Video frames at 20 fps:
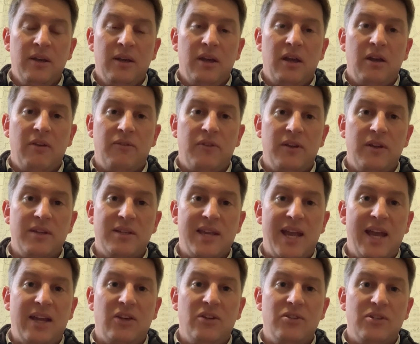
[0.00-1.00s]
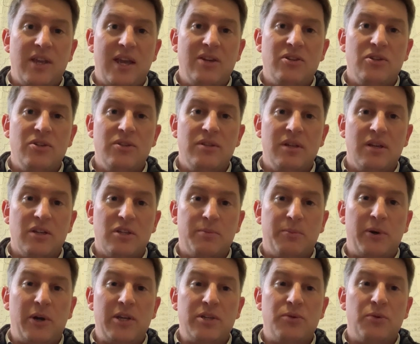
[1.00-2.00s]
of his accusations and
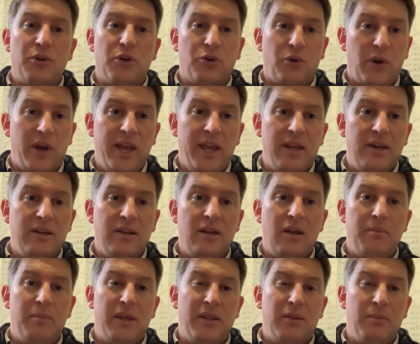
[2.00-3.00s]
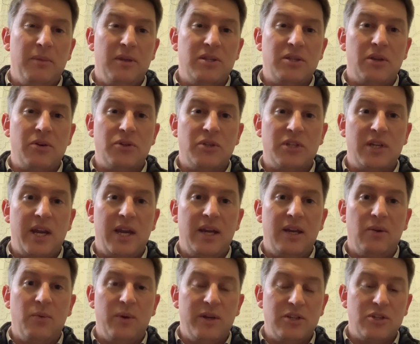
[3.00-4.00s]
expressed regret about the
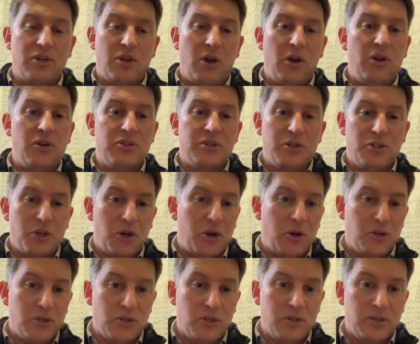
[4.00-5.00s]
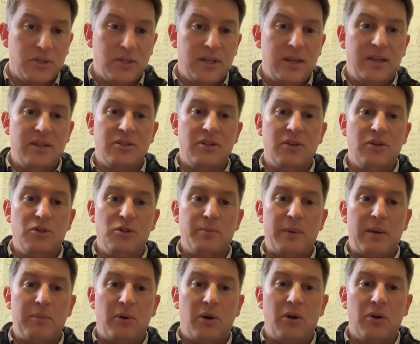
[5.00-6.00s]
misunderstanding which caused the charges, as the
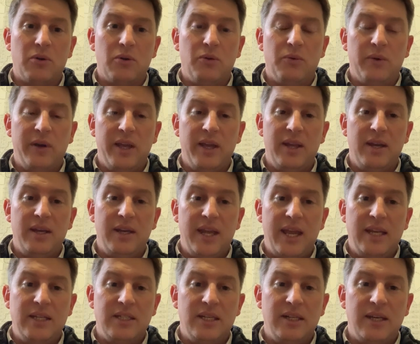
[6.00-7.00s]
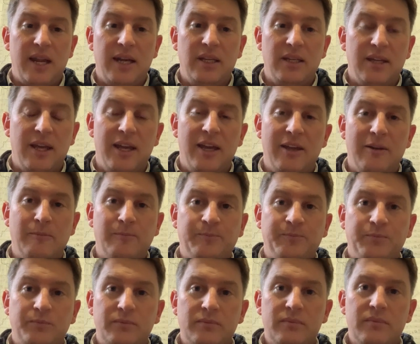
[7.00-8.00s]
newspaper article read in 1889.
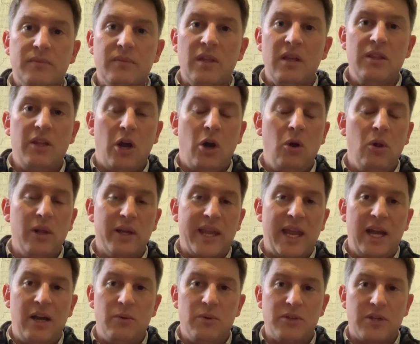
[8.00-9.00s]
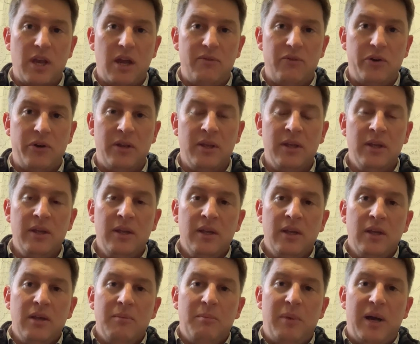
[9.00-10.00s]
The whole account was covered
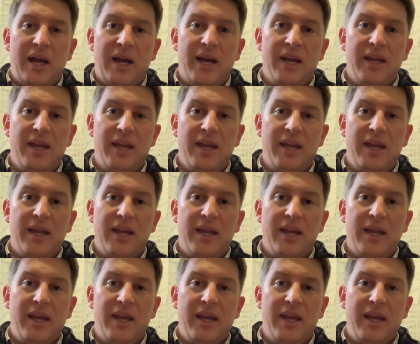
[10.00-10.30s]
by